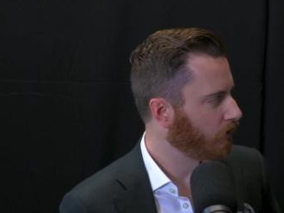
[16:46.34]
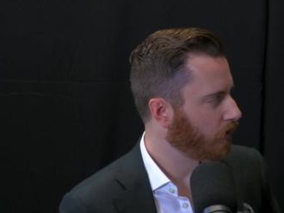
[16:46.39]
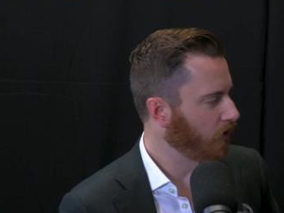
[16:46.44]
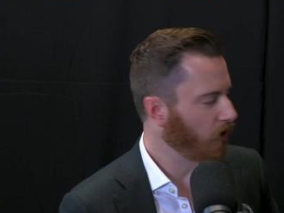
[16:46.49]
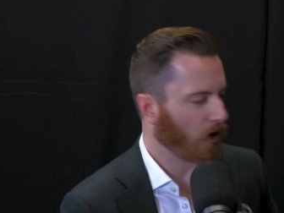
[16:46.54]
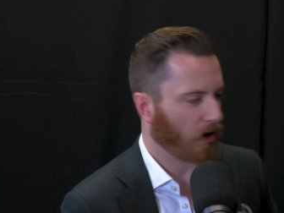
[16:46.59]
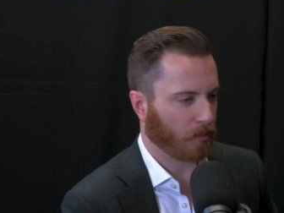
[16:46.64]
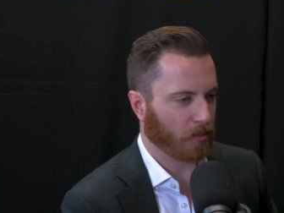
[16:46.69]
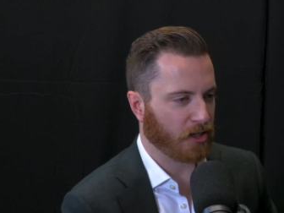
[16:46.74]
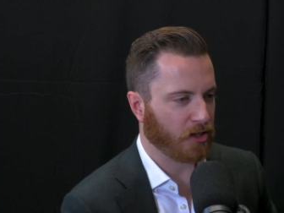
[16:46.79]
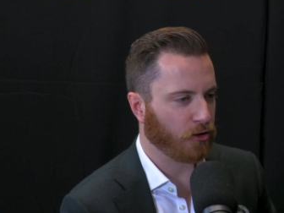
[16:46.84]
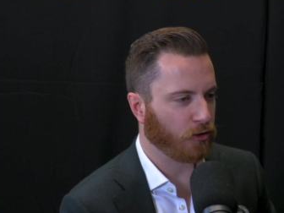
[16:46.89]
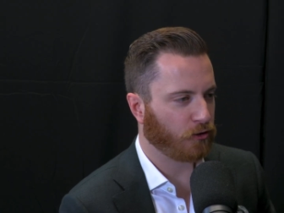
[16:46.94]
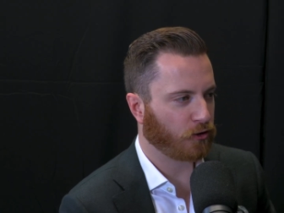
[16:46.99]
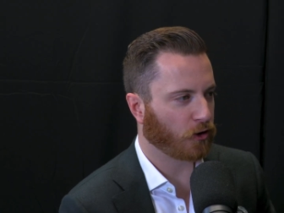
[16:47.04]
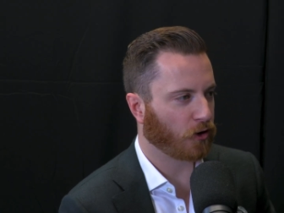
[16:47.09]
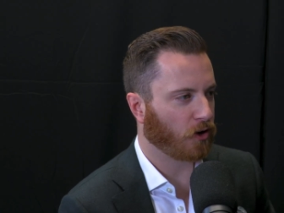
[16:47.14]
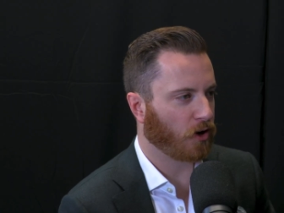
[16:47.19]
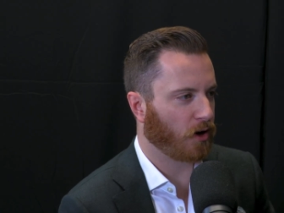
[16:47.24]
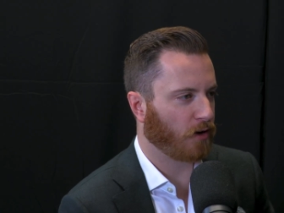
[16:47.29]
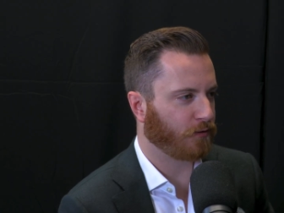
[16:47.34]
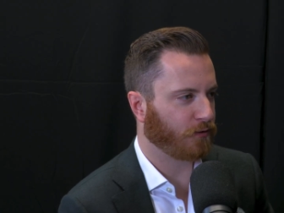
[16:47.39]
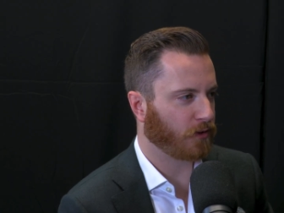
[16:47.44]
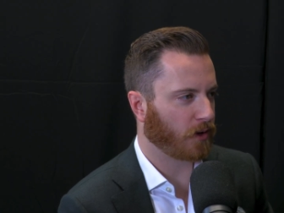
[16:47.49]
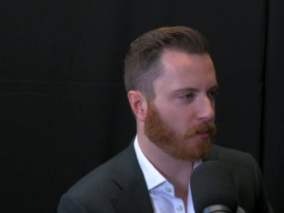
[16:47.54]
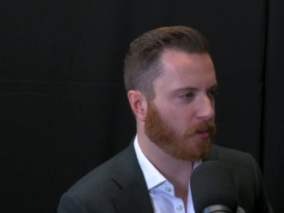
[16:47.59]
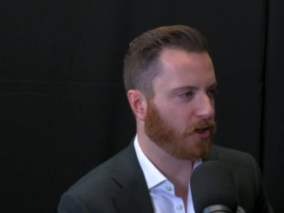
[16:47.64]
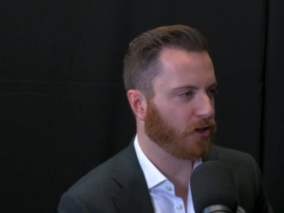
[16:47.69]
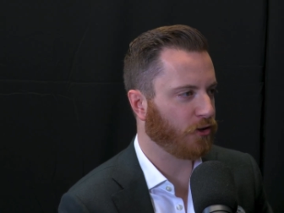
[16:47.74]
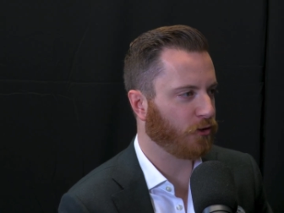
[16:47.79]
No, I mean, you turn off, I
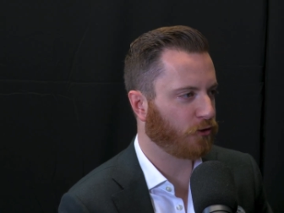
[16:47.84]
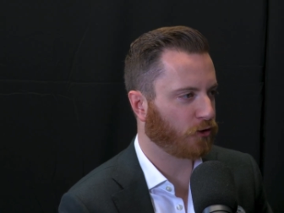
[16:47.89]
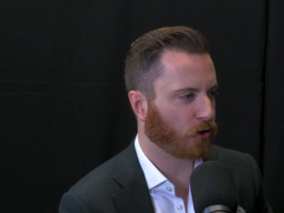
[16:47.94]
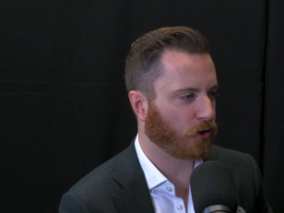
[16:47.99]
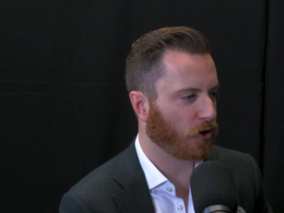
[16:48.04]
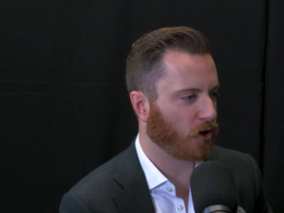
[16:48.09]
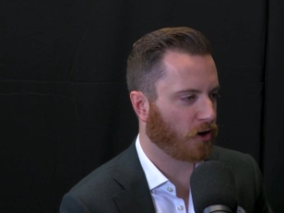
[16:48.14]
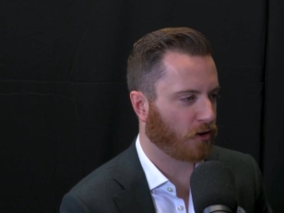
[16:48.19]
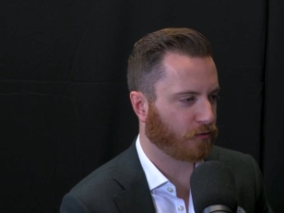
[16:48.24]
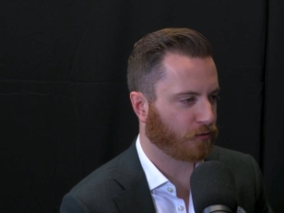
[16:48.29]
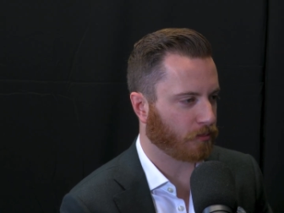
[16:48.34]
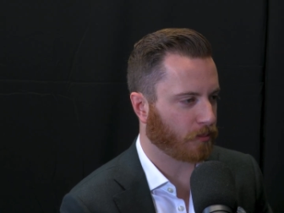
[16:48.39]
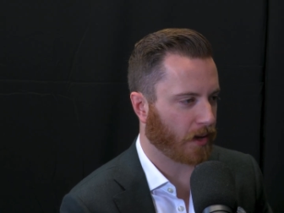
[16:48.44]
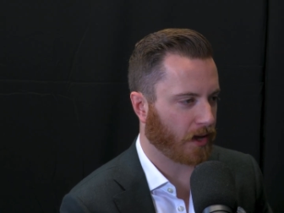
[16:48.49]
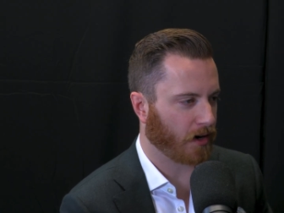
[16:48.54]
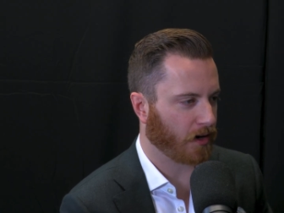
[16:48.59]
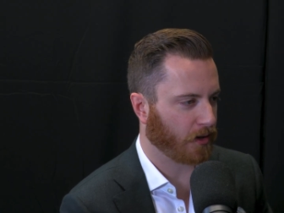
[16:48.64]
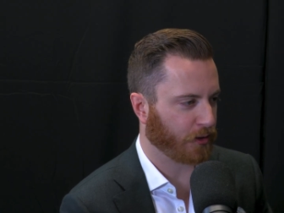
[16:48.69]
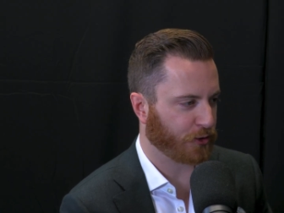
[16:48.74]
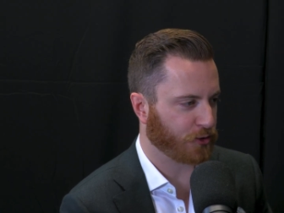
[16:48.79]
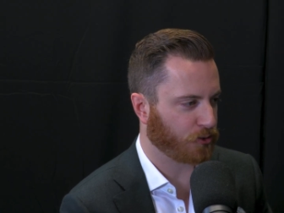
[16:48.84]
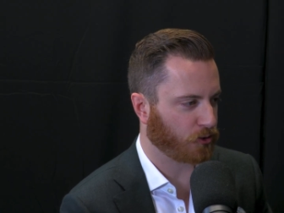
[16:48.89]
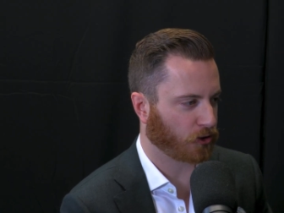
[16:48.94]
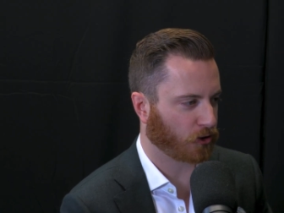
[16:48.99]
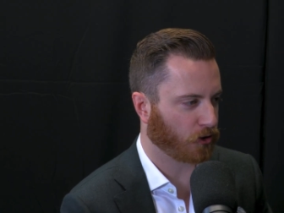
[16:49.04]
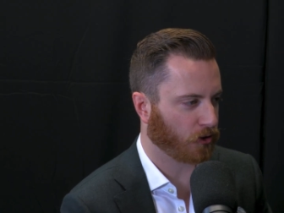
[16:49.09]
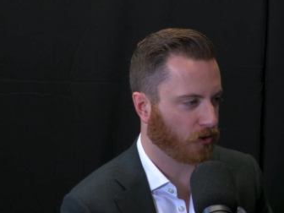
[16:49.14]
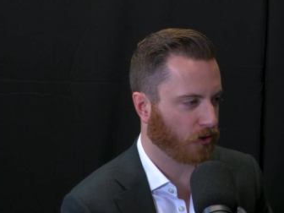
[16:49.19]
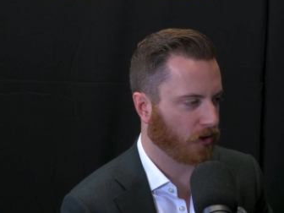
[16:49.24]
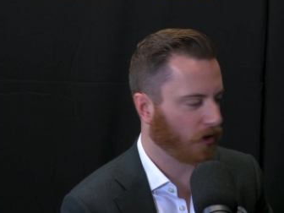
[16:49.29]
mean, you turn off Meta, you just get
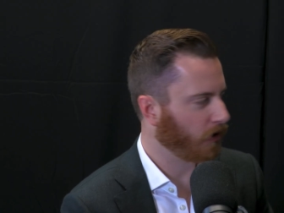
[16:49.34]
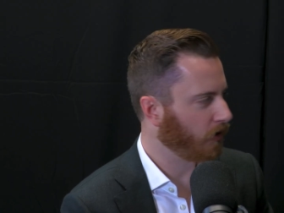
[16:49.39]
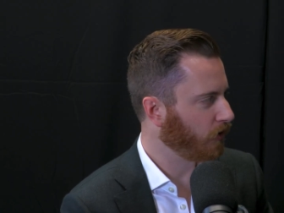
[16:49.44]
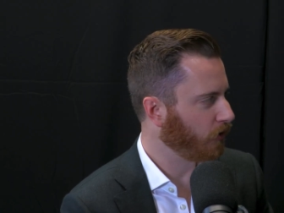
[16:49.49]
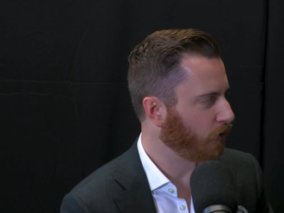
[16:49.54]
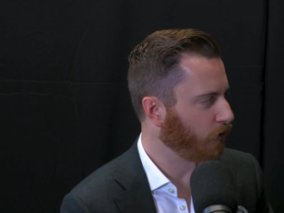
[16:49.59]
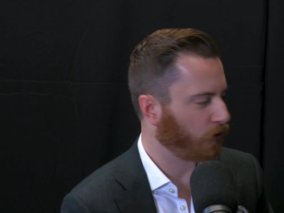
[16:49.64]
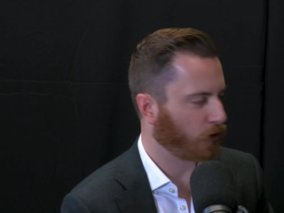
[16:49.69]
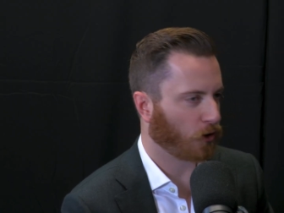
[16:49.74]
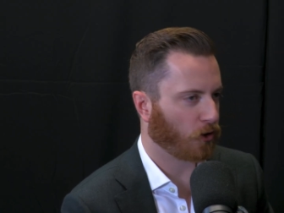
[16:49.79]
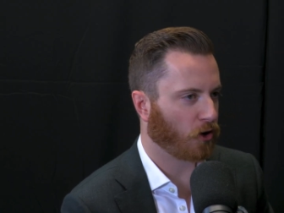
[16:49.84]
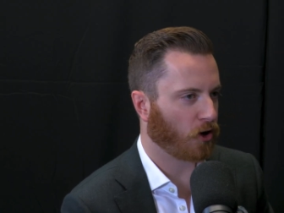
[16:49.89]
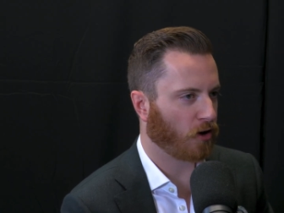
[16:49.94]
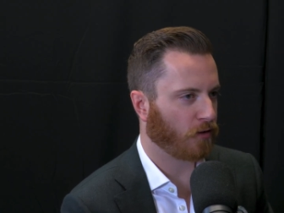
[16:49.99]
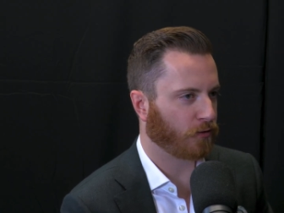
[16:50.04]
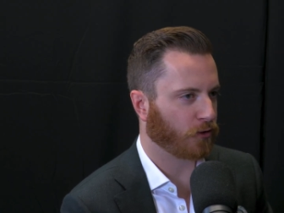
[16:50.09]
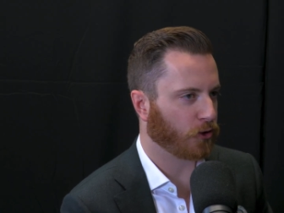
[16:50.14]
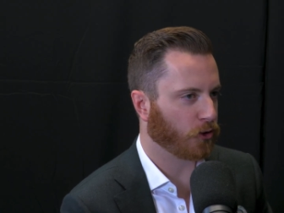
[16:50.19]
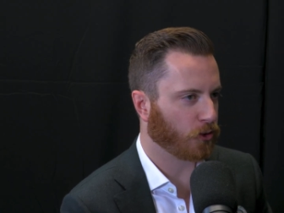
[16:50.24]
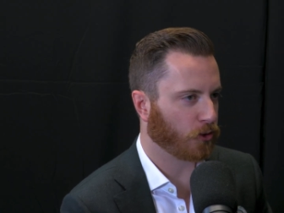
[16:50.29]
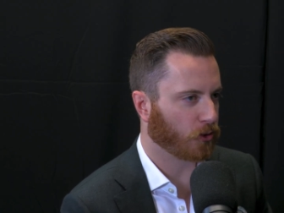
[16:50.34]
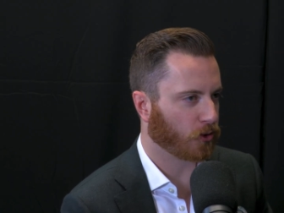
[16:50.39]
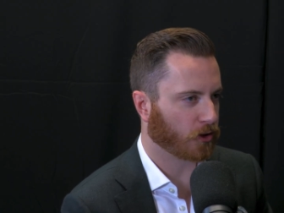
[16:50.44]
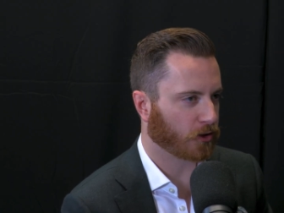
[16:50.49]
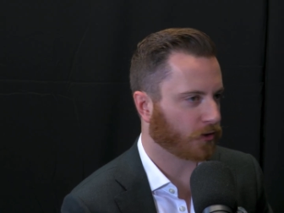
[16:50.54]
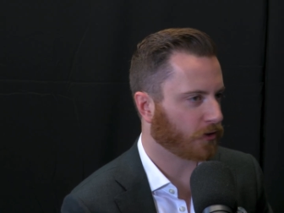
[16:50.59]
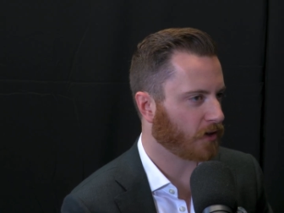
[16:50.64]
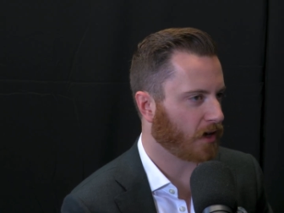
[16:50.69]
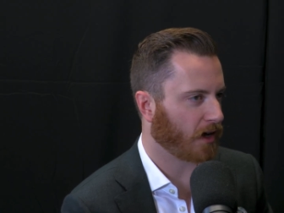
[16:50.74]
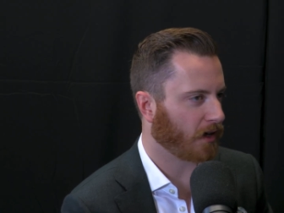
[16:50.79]
lucky. You turn off Google.
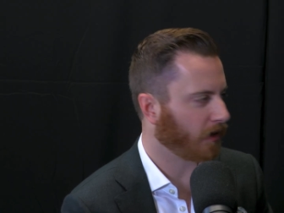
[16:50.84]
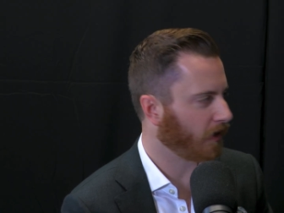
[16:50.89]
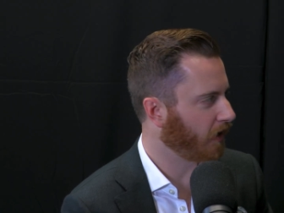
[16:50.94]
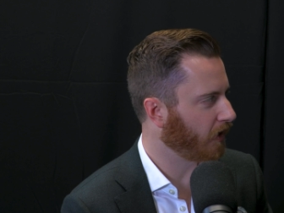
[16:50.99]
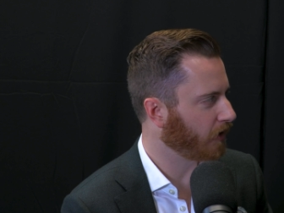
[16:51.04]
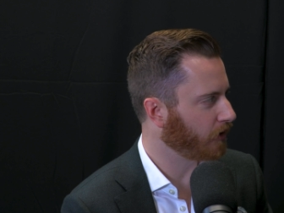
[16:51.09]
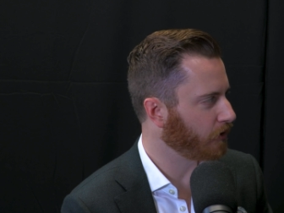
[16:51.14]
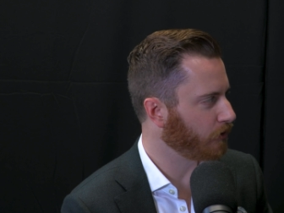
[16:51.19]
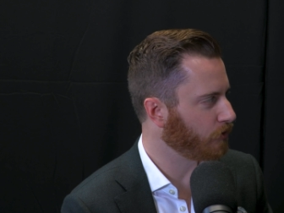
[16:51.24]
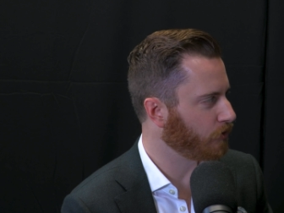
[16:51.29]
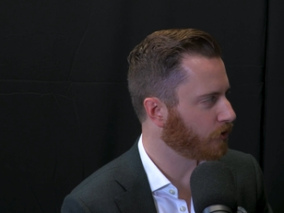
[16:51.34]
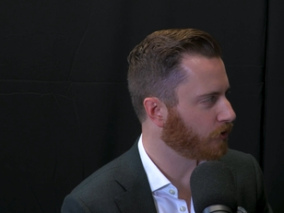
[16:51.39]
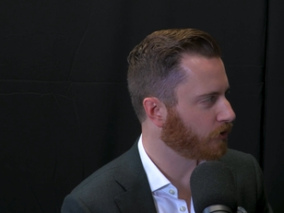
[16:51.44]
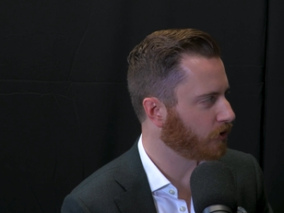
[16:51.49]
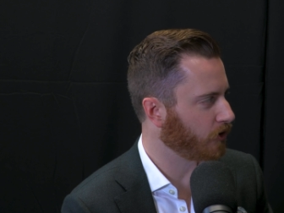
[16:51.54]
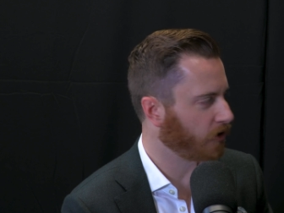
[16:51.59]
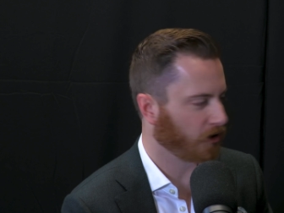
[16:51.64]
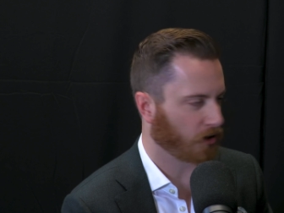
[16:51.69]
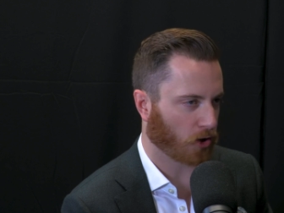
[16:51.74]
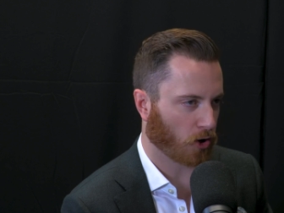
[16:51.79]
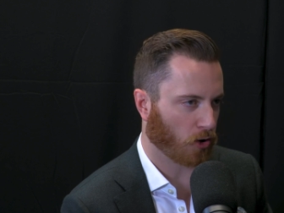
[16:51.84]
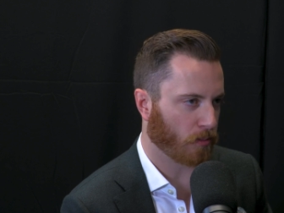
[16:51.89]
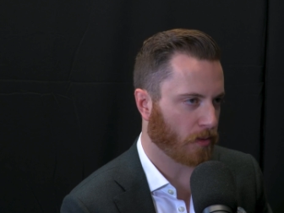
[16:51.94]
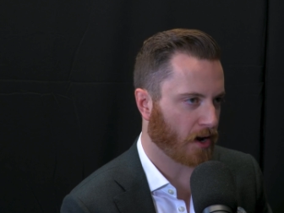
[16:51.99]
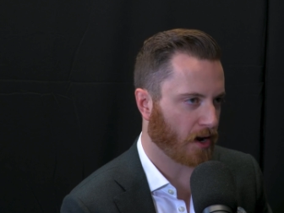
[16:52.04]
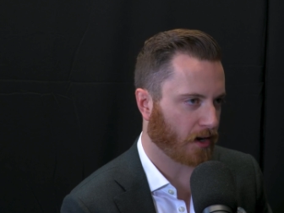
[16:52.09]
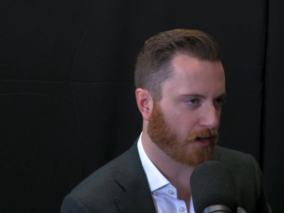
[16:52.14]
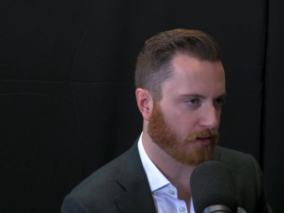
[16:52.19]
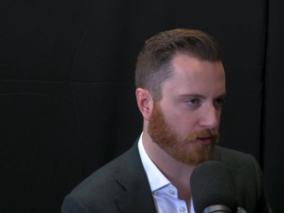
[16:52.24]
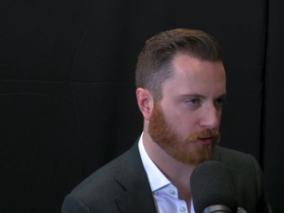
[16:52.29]
It's not like you just can go
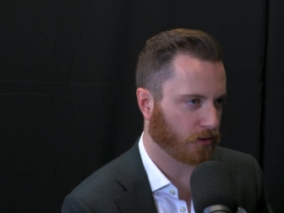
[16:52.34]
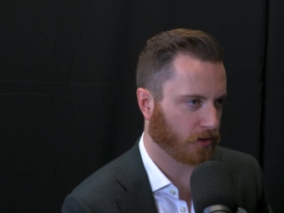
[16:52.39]
back and